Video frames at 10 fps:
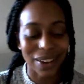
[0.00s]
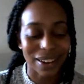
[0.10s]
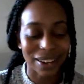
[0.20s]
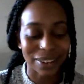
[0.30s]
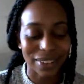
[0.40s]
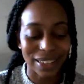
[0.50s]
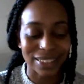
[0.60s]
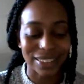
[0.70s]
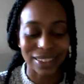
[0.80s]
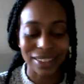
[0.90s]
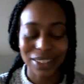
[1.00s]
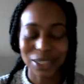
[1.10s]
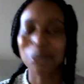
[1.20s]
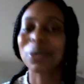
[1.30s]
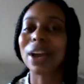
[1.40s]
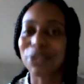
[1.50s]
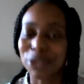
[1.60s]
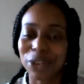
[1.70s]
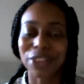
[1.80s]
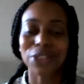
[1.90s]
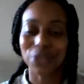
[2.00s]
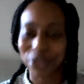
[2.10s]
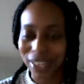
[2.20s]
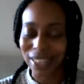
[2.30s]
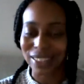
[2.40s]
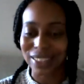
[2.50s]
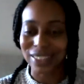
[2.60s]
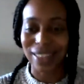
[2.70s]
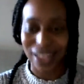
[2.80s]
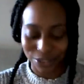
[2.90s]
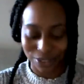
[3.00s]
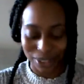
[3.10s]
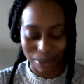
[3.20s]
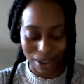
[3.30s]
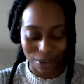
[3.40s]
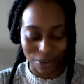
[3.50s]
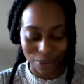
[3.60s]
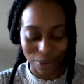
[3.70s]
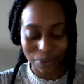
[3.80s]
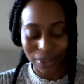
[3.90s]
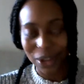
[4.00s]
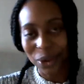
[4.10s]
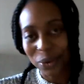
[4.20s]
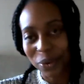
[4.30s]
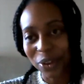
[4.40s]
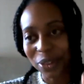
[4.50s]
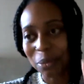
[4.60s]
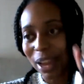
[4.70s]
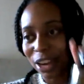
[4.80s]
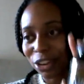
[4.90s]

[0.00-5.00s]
now I kind of get to support everyone through cleansing, so that's really powerful. We've got the